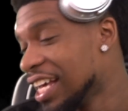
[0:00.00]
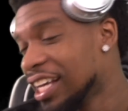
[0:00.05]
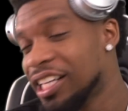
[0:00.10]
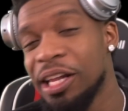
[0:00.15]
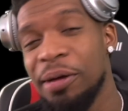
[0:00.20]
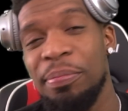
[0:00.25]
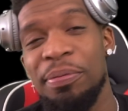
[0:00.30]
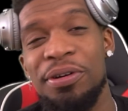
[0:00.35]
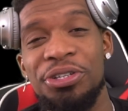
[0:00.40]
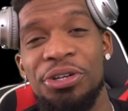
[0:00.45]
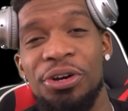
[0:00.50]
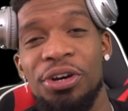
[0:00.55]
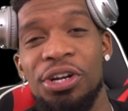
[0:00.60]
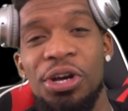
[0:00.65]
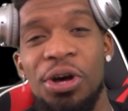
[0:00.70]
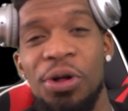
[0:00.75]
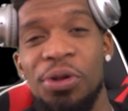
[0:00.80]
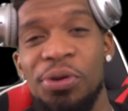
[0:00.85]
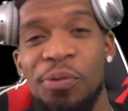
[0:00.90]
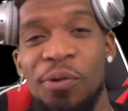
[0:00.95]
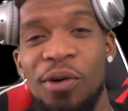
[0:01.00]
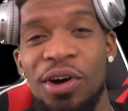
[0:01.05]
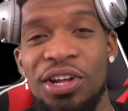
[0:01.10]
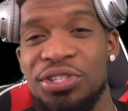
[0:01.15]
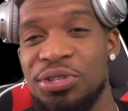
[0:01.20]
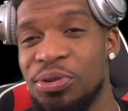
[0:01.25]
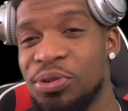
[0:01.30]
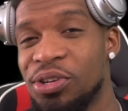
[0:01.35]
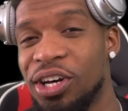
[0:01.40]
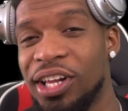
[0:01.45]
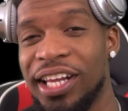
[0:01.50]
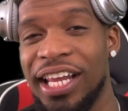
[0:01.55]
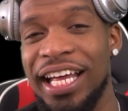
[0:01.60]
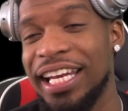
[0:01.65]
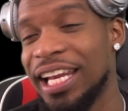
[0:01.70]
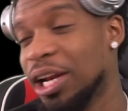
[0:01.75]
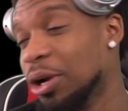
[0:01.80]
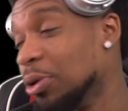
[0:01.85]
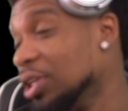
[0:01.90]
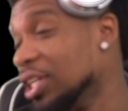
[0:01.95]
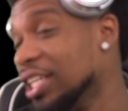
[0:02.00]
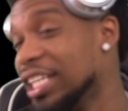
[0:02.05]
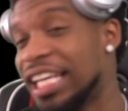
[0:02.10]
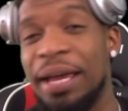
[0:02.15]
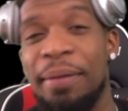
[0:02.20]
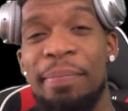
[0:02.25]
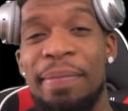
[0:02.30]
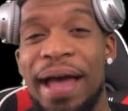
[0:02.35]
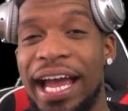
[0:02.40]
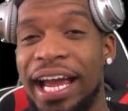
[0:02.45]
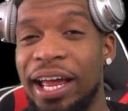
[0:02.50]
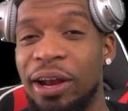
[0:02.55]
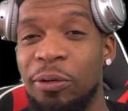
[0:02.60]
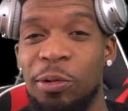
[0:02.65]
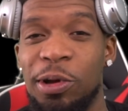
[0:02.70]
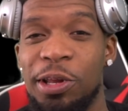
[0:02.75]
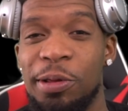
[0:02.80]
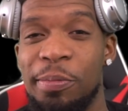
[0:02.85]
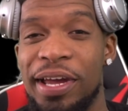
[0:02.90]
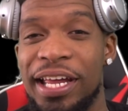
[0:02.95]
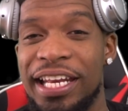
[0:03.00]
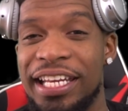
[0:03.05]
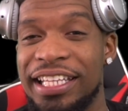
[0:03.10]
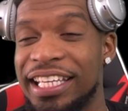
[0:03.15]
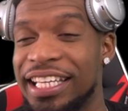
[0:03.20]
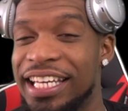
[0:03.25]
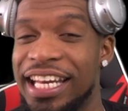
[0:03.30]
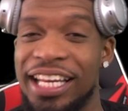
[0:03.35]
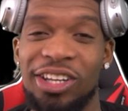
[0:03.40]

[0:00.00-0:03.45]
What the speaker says: Clippers are the only ones who look like they don't need to get back in the rhythm of anything.